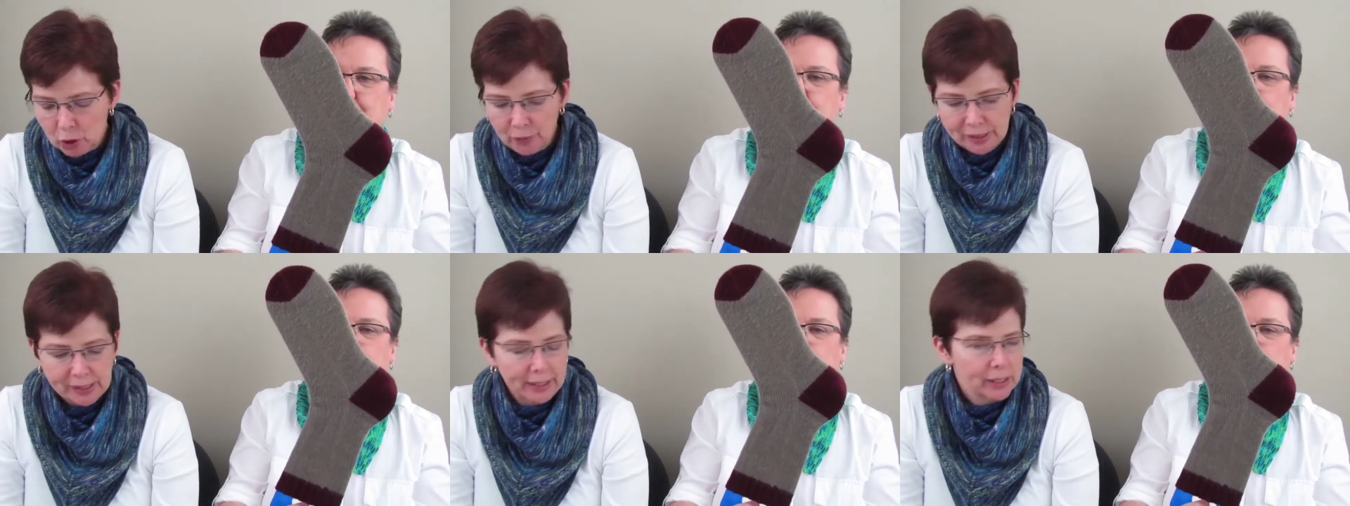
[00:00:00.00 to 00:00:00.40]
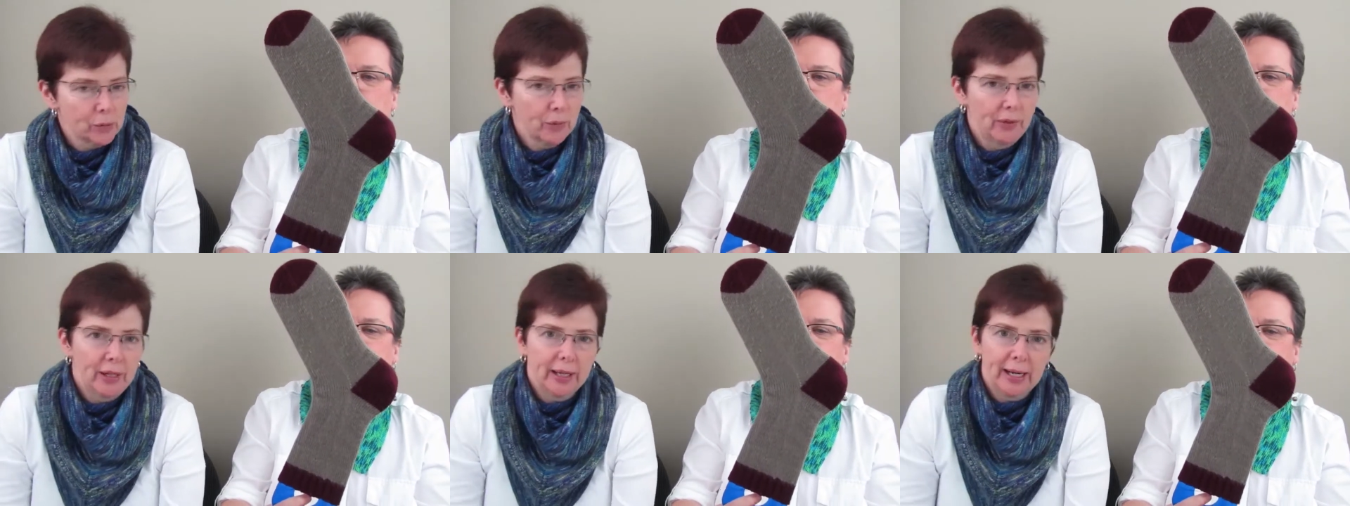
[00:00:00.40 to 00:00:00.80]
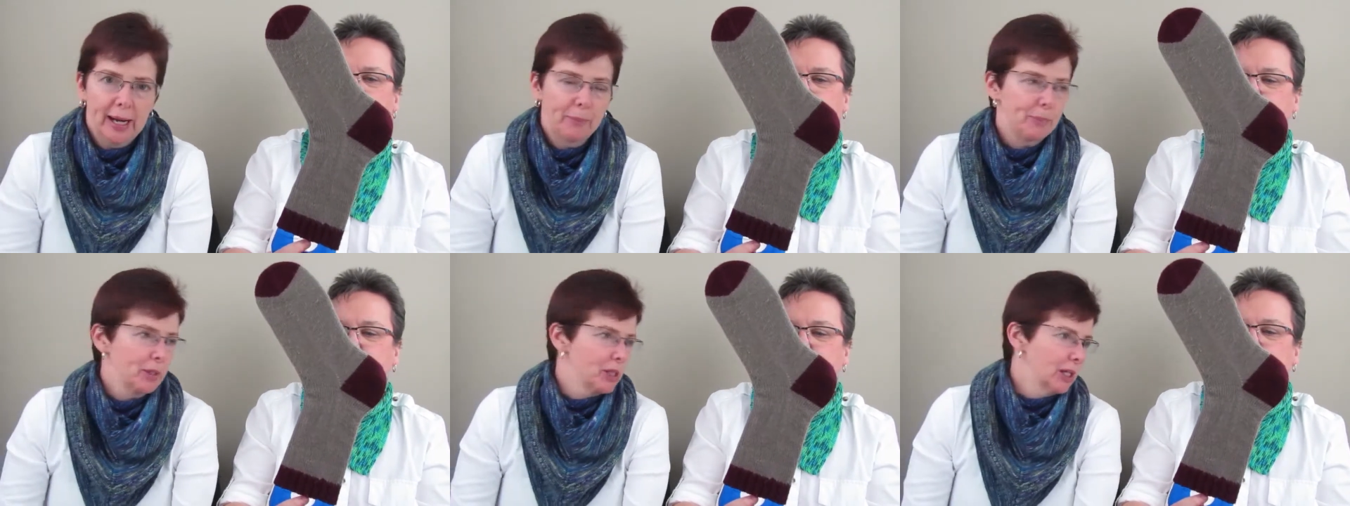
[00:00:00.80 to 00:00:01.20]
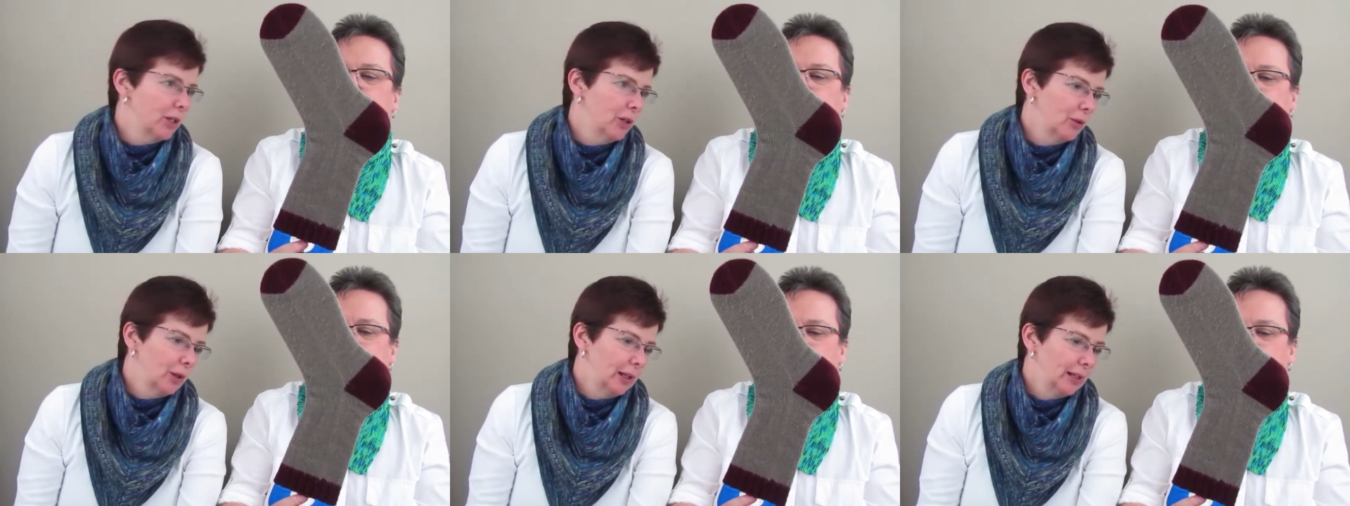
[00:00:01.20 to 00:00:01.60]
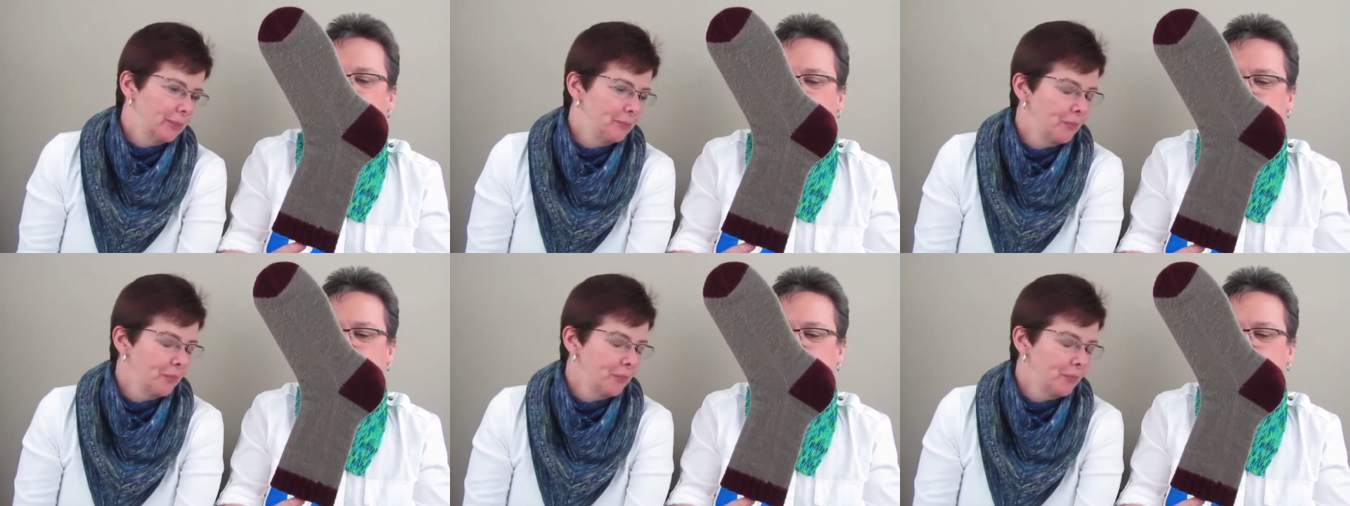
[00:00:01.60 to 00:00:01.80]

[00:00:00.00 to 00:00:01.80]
Speaker 1: it's always nice when that happens. That yeah.